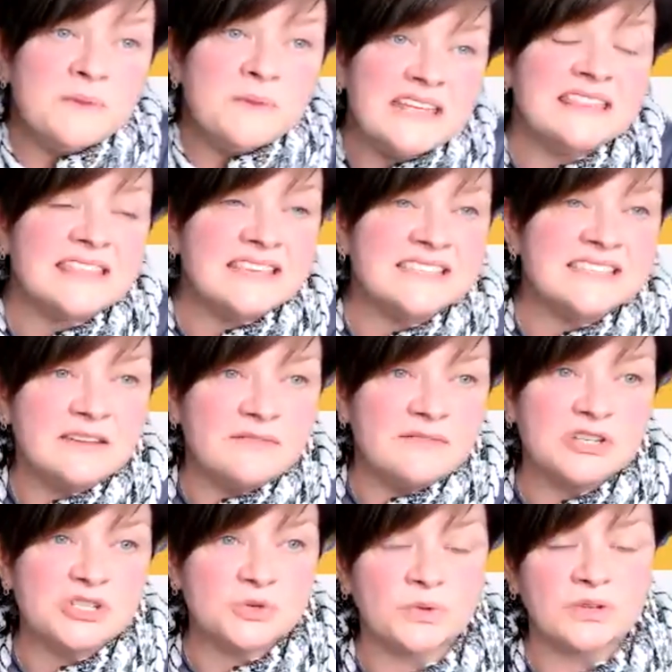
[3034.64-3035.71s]
meet these
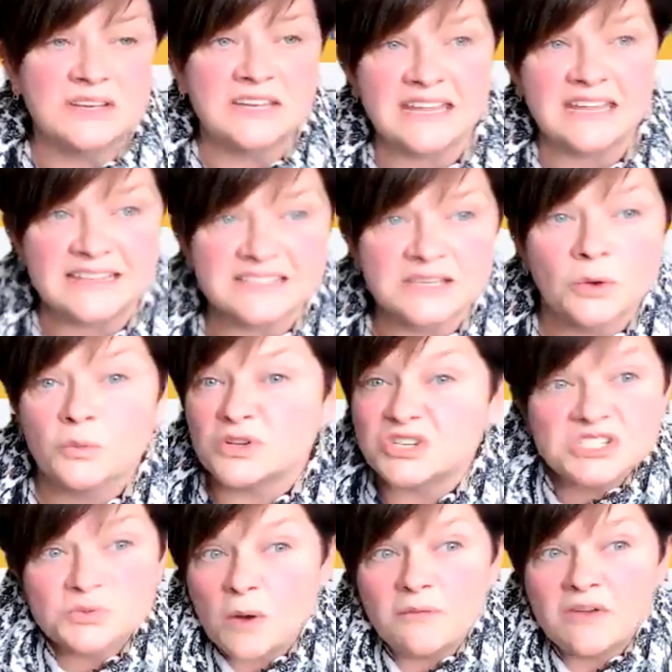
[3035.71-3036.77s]
individual needs, which
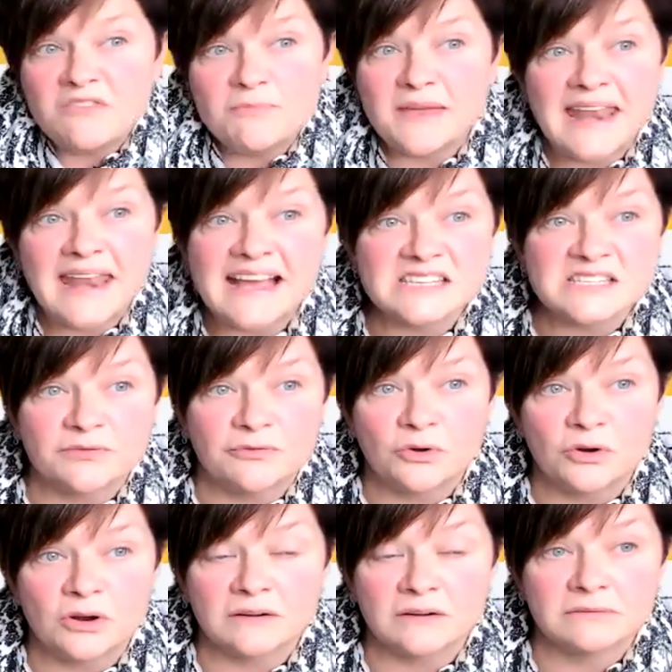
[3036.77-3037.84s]
is what we've been asked
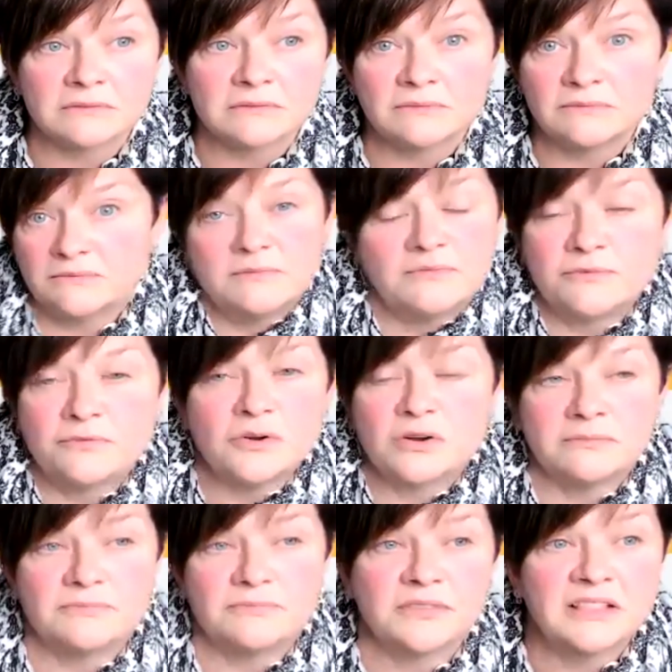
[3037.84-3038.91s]
for
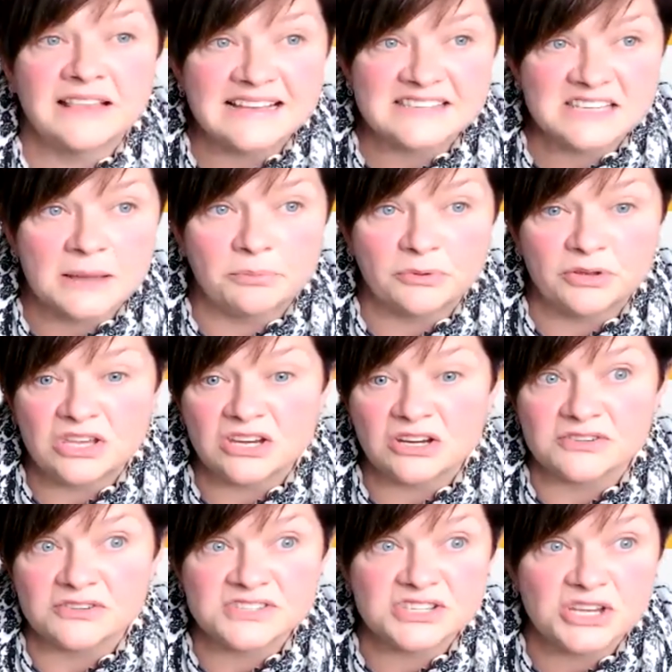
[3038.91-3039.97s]
the last couple of years.